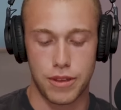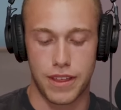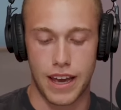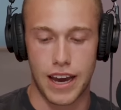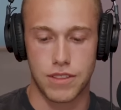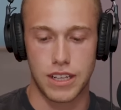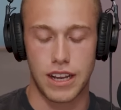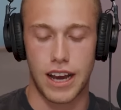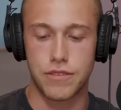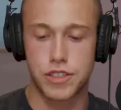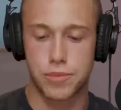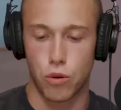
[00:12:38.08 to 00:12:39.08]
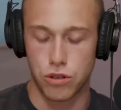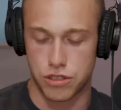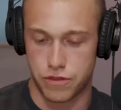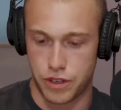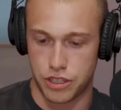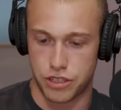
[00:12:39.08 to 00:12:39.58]
but they have the live
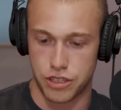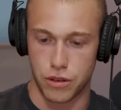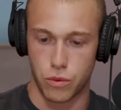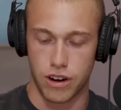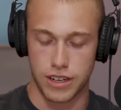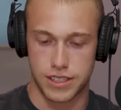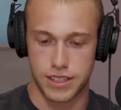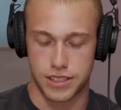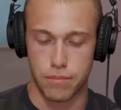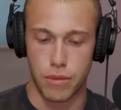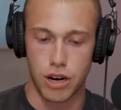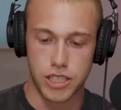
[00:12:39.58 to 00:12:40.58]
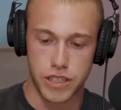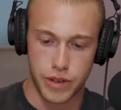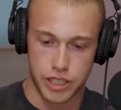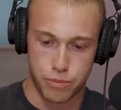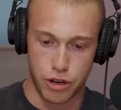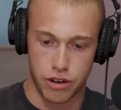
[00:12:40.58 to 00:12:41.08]
sports feature where it's this immersive
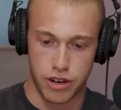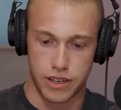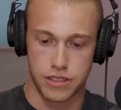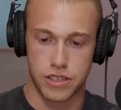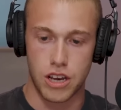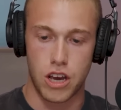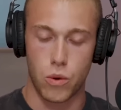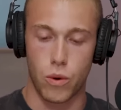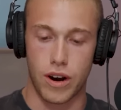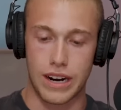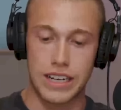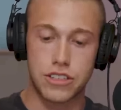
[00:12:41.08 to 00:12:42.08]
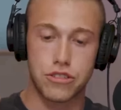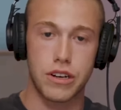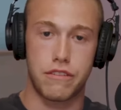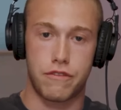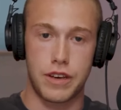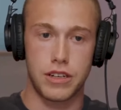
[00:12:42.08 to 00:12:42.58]
experience where it
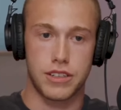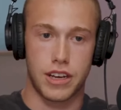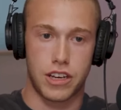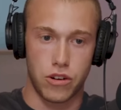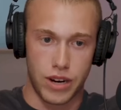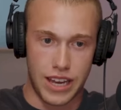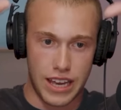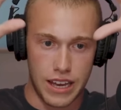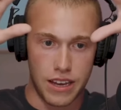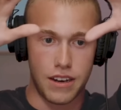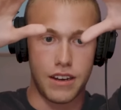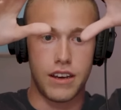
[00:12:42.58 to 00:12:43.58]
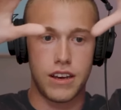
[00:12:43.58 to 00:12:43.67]
literally feels like you're in